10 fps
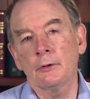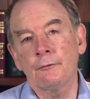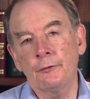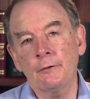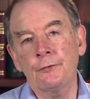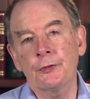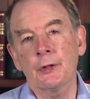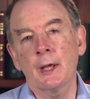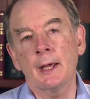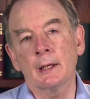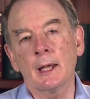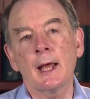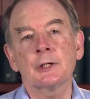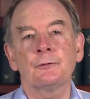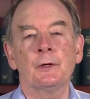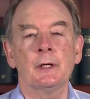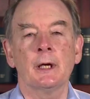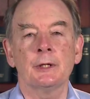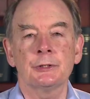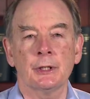the fifth and last
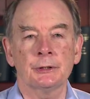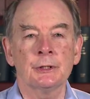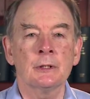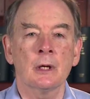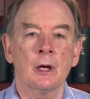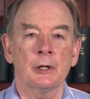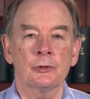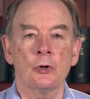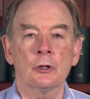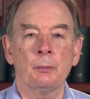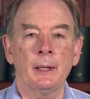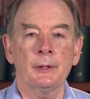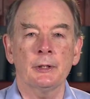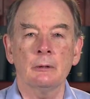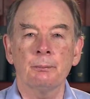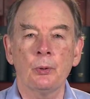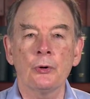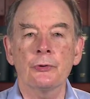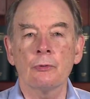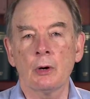video session, I talk about the
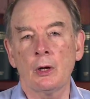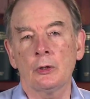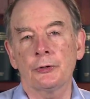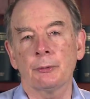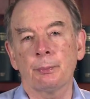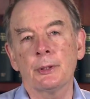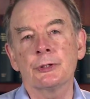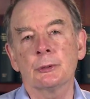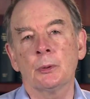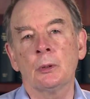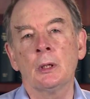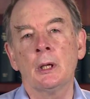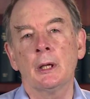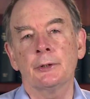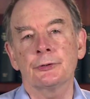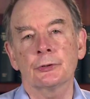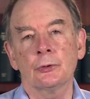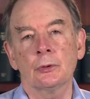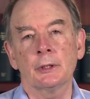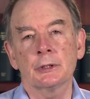important role that the principal and
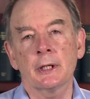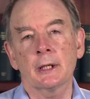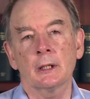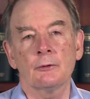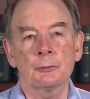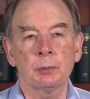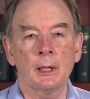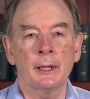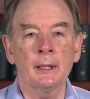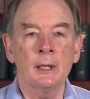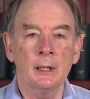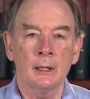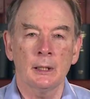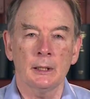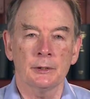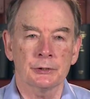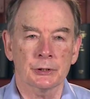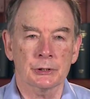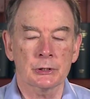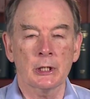school executives play in the
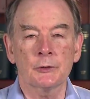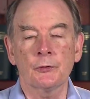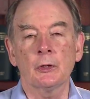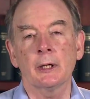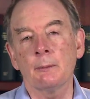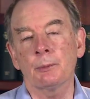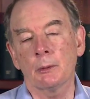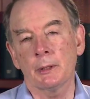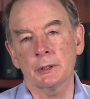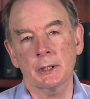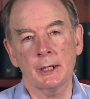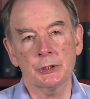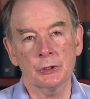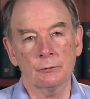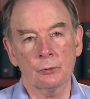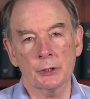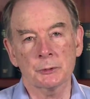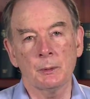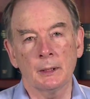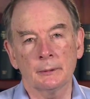successful implementation of
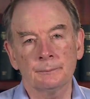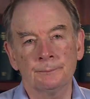QuickSmart.